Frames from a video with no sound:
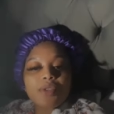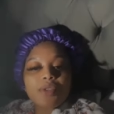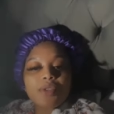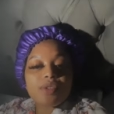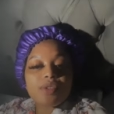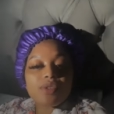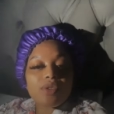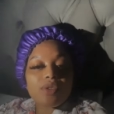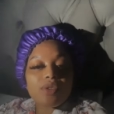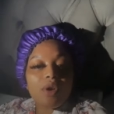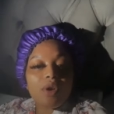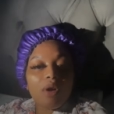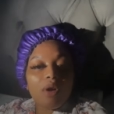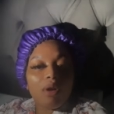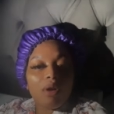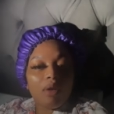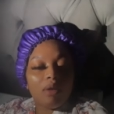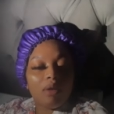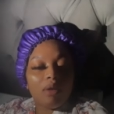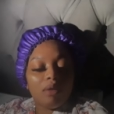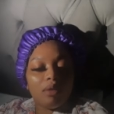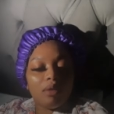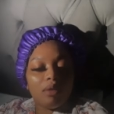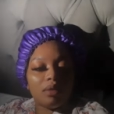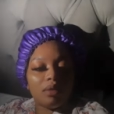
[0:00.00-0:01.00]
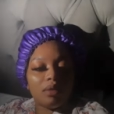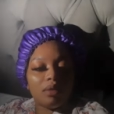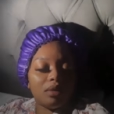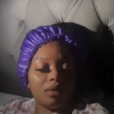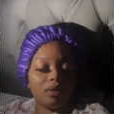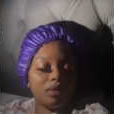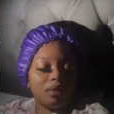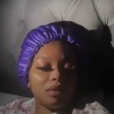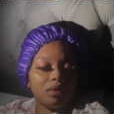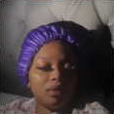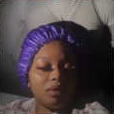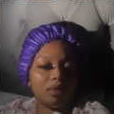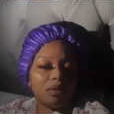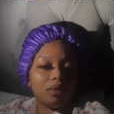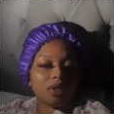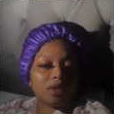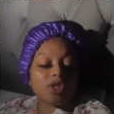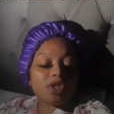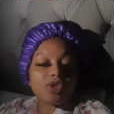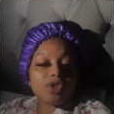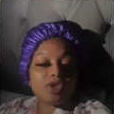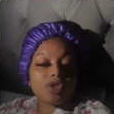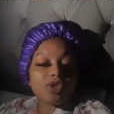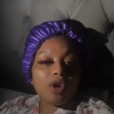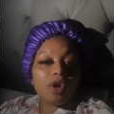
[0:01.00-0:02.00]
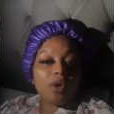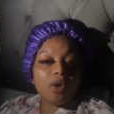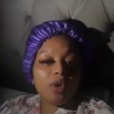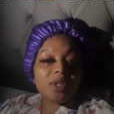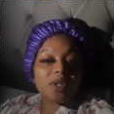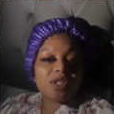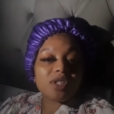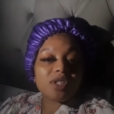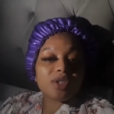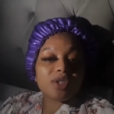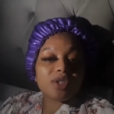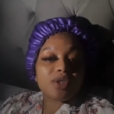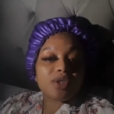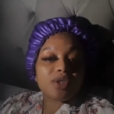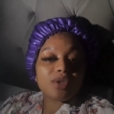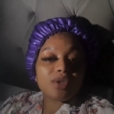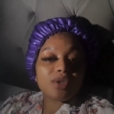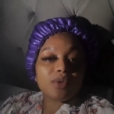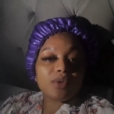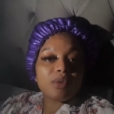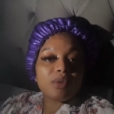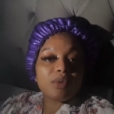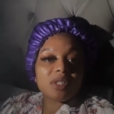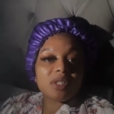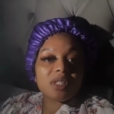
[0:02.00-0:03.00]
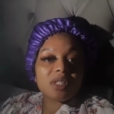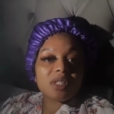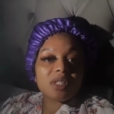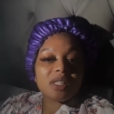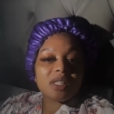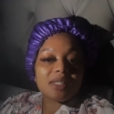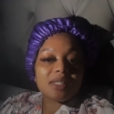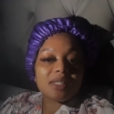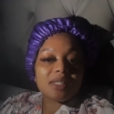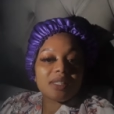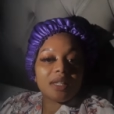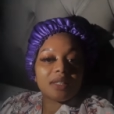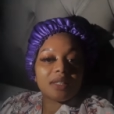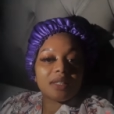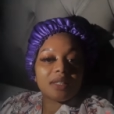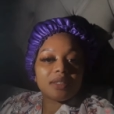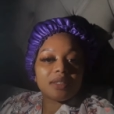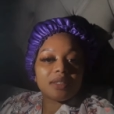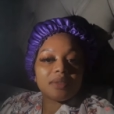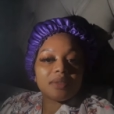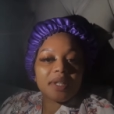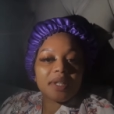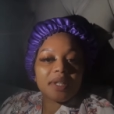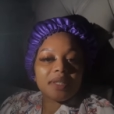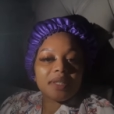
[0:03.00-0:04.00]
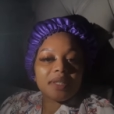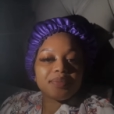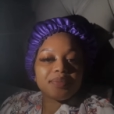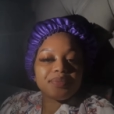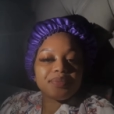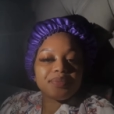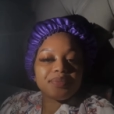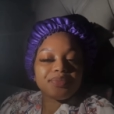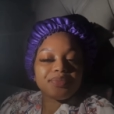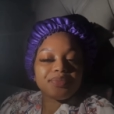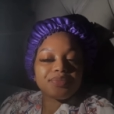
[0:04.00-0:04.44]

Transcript: this song, this song was huge in East London, right?